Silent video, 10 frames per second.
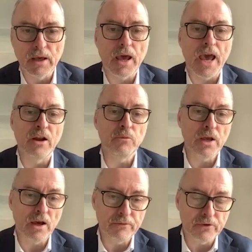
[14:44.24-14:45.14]
and we
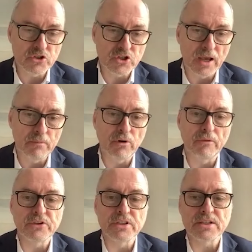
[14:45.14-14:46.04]
have the chamber of
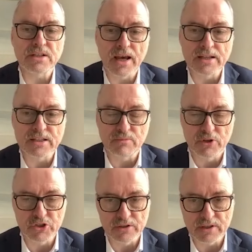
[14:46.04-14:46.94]
the states,
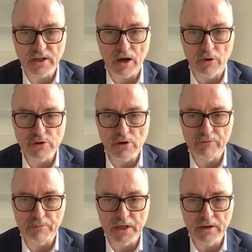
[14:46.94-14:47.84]
which is the Council
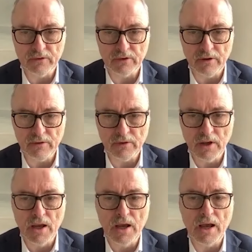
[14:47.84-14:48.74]
of Ministers,
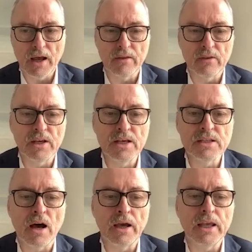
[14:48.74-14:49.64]
and these
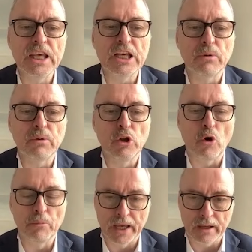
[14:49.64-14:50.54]
are equal
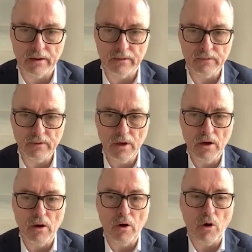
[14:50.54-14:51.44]
lawmakers.
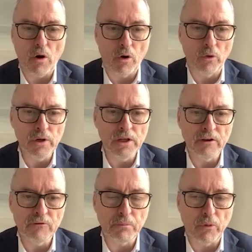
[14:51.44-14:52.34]
Only
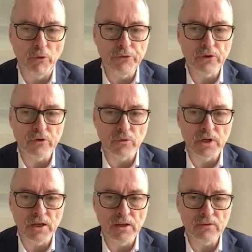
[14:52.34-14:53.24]
if both
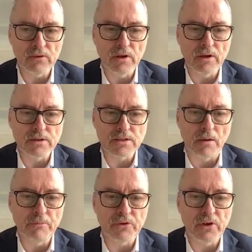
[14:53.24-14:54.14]
agrees,
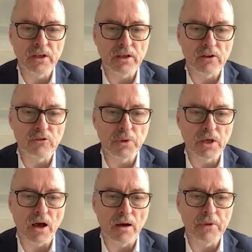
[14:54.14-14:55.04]
something is
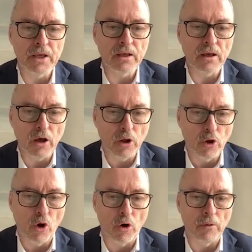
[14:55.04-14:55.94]
becoming a
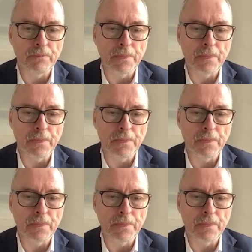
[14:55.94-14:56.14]
law.